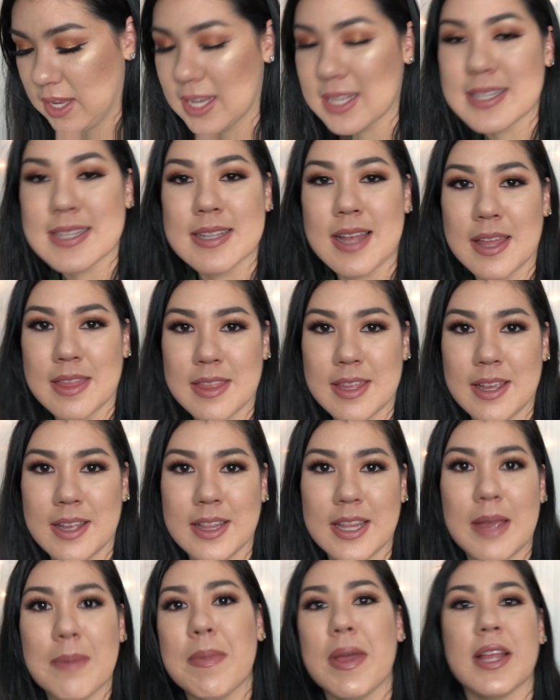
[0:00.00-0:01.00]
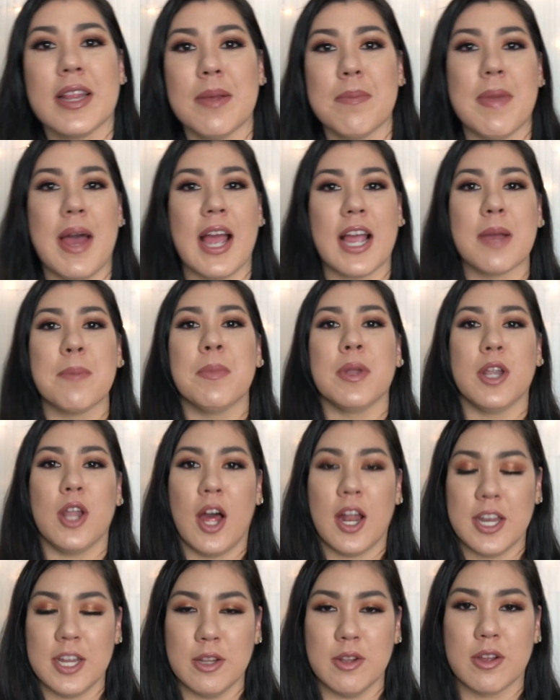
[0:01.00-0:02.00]
it's nothing. They make the MAC and
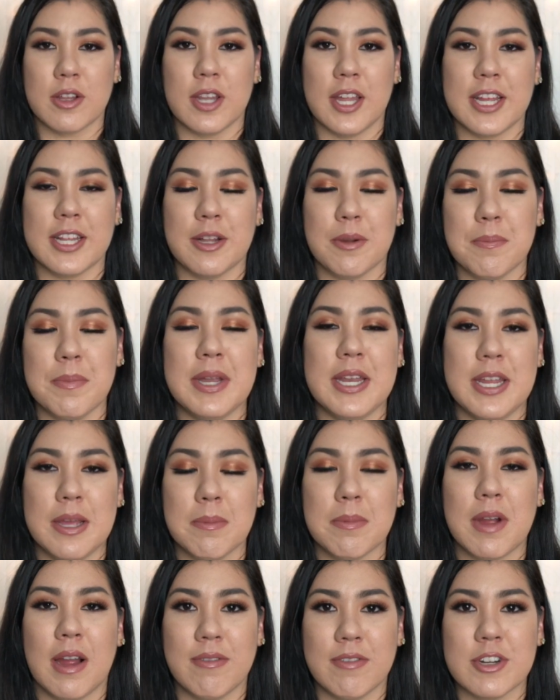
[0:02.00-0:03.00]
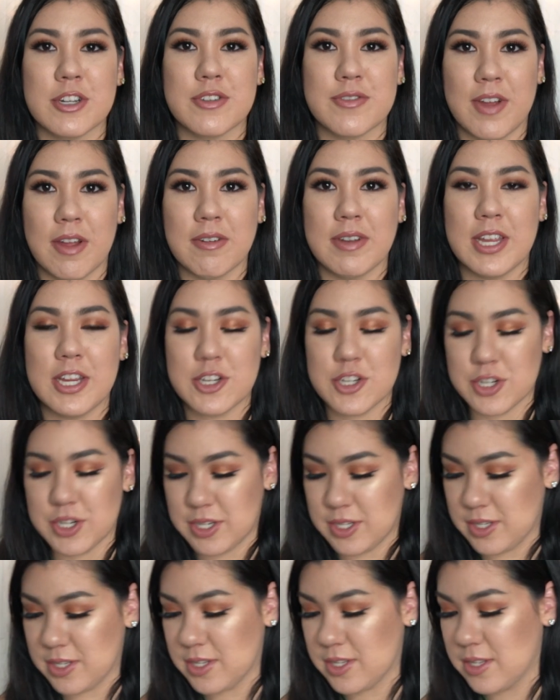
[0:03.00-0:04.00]
Milani look like they're medium coverage foundations.